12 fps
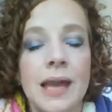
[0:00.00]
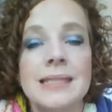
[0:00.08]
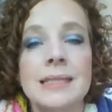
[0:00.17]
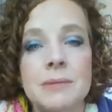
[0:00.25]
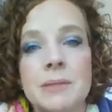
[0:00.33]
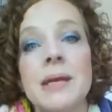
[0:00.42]
I
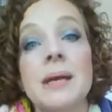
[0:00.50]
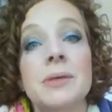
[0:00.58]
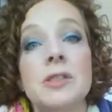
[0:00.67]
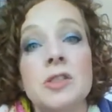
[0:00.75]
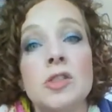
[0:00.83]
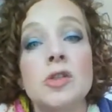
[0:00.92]
seem to be
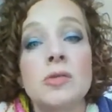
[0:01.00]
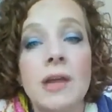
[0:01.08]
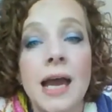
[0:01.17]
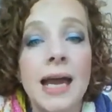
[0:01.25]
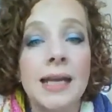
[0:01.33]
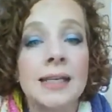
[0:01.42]
able to do
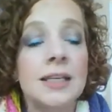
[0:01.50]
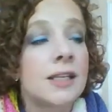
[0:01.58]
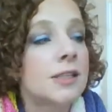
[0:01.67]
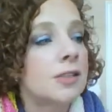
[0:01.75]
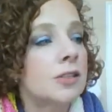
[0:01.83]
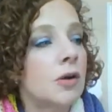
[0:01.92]
that.
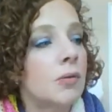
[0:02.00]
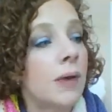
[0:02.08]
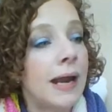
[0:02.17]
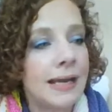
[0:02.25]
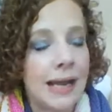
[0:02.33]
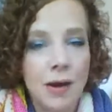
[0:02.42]
So
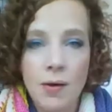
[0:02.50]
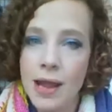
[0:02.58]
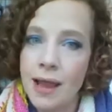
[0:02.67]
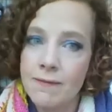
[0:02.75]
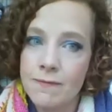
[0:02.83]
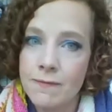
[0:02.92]
right now I
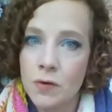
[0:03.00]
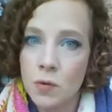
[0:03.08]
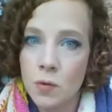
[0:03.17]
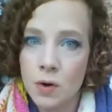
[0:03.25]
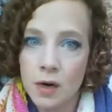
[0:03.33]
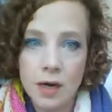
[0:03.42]
have
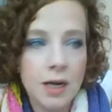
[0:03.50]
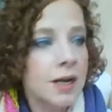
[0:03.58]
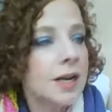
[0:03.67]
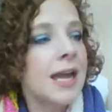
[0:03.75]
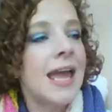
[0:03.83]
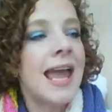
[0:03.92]
4.
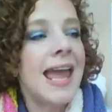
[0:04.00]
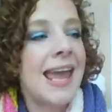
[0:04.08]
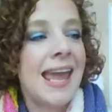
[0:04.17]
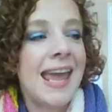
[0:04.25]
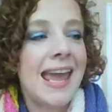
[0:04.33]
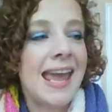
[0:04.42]

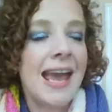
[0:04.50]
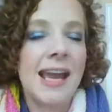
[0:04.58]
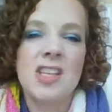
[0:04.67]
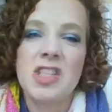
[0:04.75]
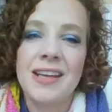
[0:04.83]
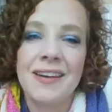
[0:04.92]
I
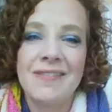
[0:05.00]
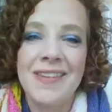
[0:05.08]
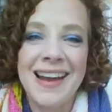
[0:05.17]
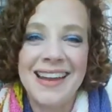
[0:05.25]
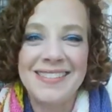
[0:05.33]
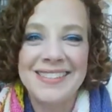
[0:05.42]
actually have
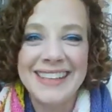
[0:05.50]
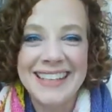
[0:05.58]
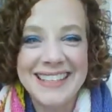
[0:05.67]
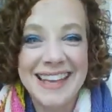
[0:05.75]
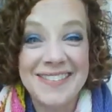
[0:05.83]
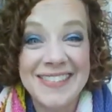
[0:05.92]
5
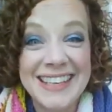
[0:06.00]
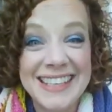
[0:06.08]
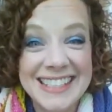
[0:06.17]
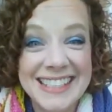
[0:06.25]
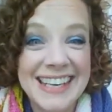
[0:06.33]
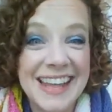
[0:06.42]
because I
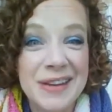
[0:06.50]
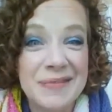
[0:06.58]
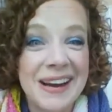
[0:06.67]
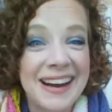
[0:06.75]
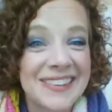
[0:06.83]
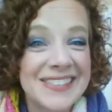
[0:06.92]
finished another
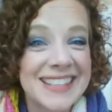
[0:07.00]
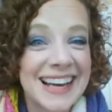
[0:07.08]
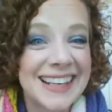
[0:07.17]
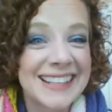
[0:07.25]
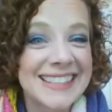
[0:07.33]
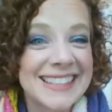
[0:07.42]
pair of
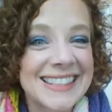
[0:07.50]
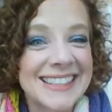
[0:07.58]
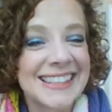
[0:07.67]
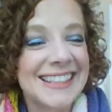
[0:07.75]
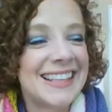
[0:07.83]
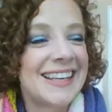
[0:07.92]
socks,
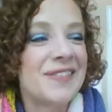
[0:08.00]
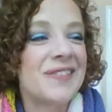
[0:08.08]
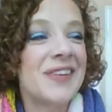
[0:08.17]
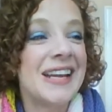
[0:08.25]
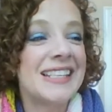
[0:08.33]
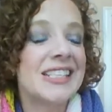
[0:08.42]

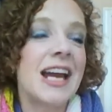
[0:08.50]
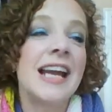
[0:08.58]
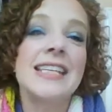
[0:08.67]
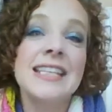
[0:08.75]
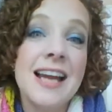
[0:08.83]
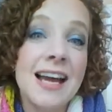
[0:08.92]
which I
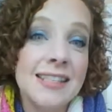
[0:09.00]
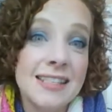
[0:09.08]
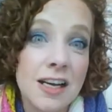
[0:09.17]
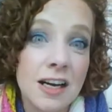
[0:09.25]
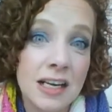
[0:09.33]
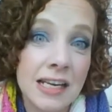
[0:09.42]
did not
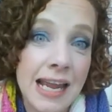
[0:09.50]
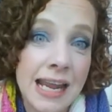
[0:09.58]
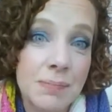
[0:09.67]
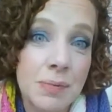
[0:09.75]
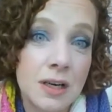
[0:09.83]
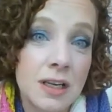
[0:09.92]
start in
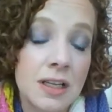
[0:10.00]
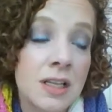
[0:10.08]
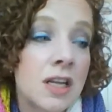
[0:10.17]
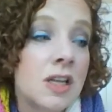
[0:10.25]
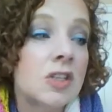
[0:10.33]
April,